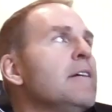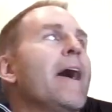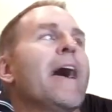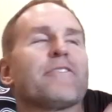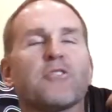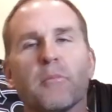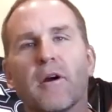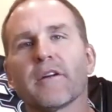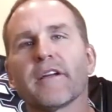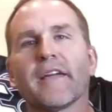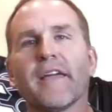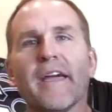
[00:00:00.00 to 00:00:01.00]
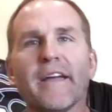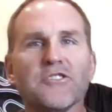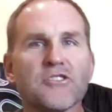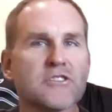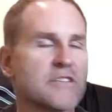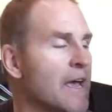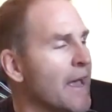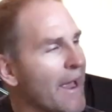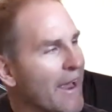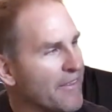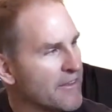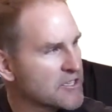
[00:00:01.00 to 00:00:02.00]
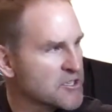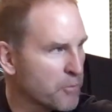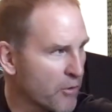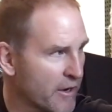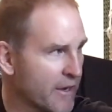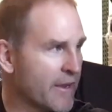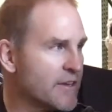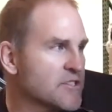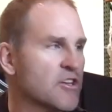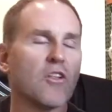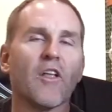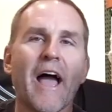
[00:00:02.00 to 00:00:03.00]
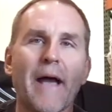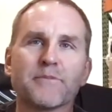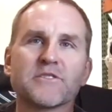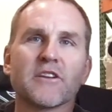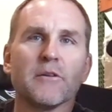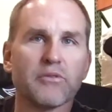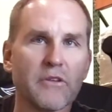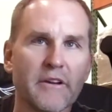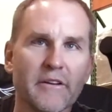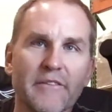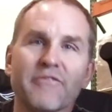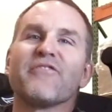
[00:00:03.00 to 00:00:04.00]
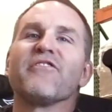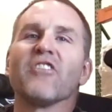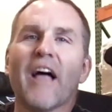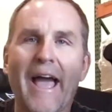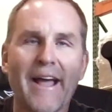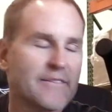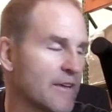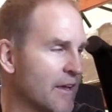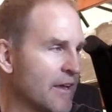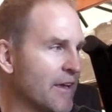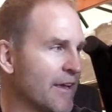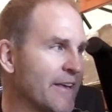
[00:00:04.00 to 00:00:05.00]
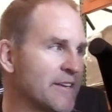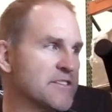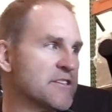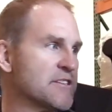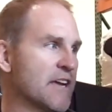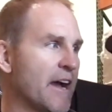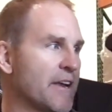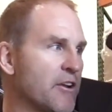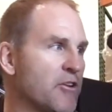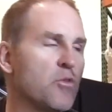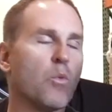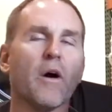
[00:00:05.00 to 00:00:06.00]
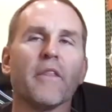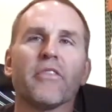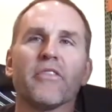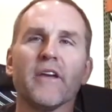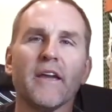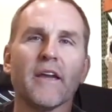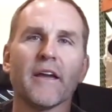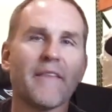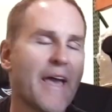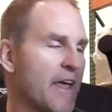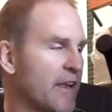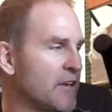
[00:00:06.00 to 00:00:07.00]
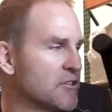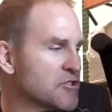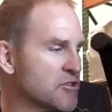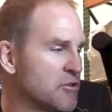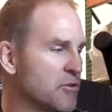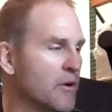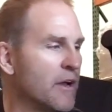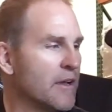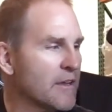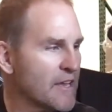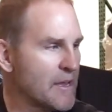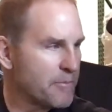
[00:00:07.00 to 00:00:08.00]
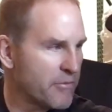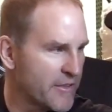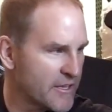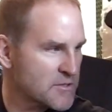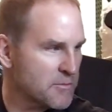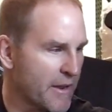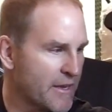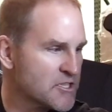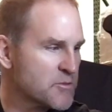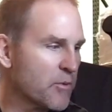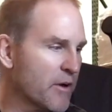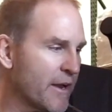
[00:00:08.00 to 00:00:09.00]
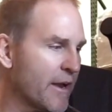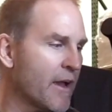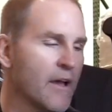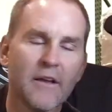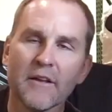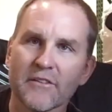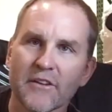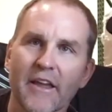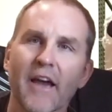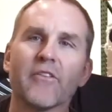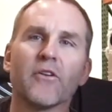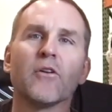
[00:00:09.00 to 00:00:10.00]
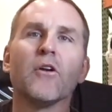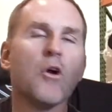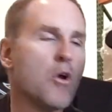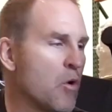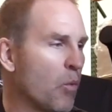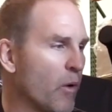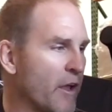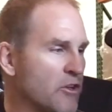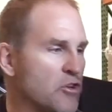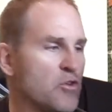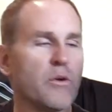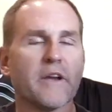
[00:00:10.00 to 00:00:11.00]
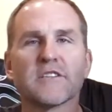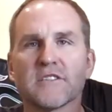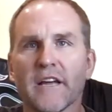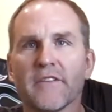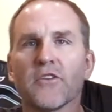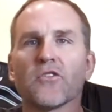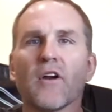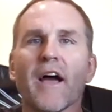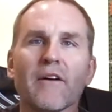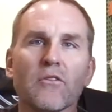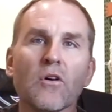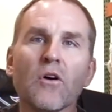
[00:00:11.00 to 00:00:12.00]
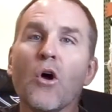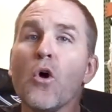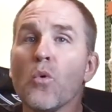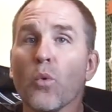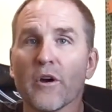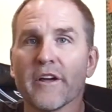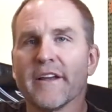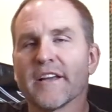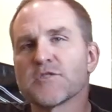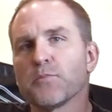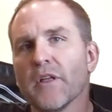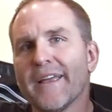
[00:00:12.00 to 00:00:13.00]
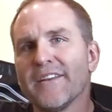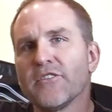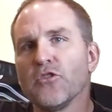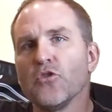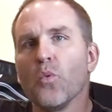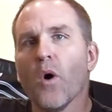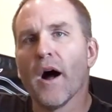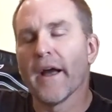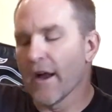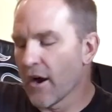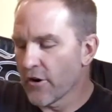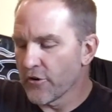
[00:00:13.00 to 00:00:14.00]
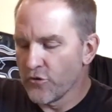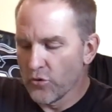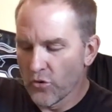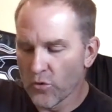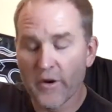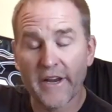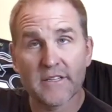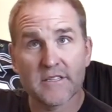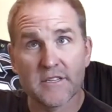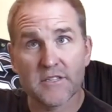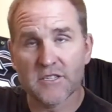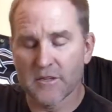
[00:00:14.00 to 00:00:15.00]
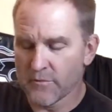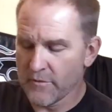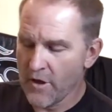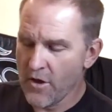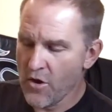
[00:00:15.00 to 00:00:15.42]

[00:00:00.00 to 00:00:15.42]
aftermarket cages, and this spring is collapsed completely flat. It is designed to do one thing, and that is to keep this mainspring together when you extend the travel. We're going to explain to you why our dual rate system